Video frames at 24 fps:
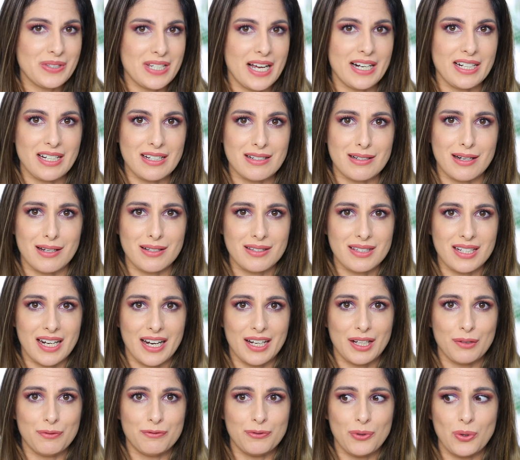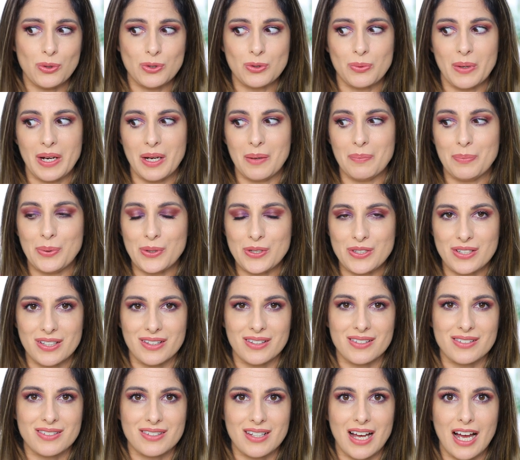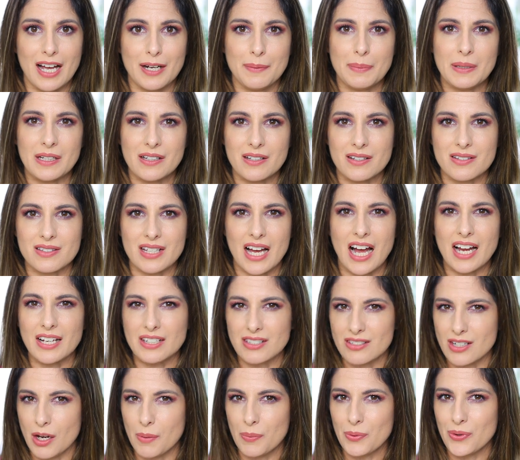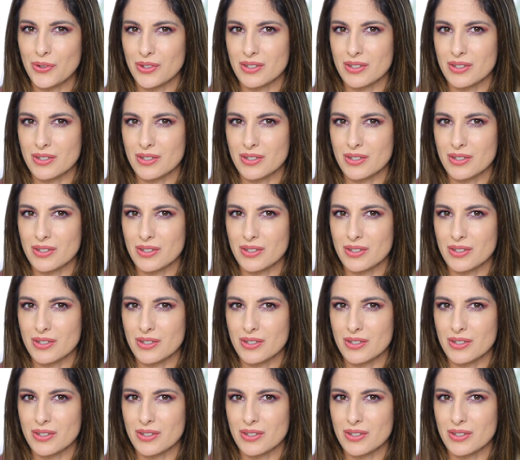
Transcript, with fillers: tiny desk that I could fold away and put to the side because I double